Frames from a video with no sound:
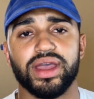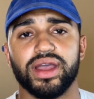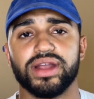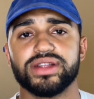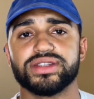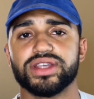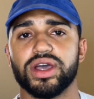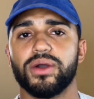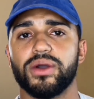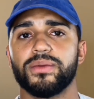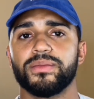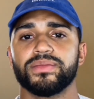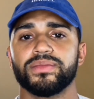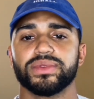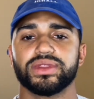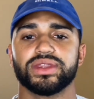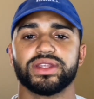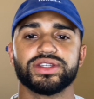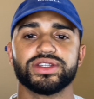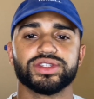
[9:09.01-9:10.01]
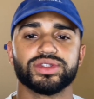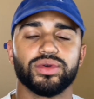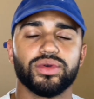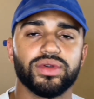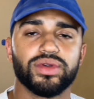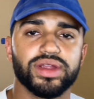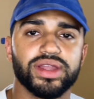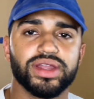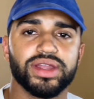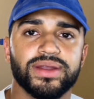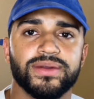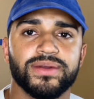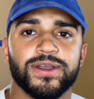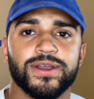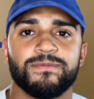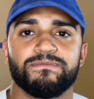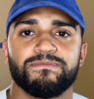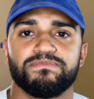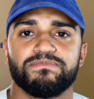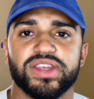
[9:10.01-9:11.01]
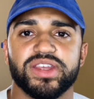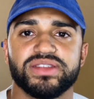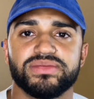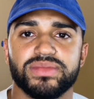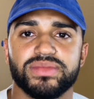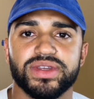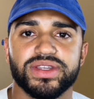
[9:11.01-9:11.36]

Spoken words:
And so this story is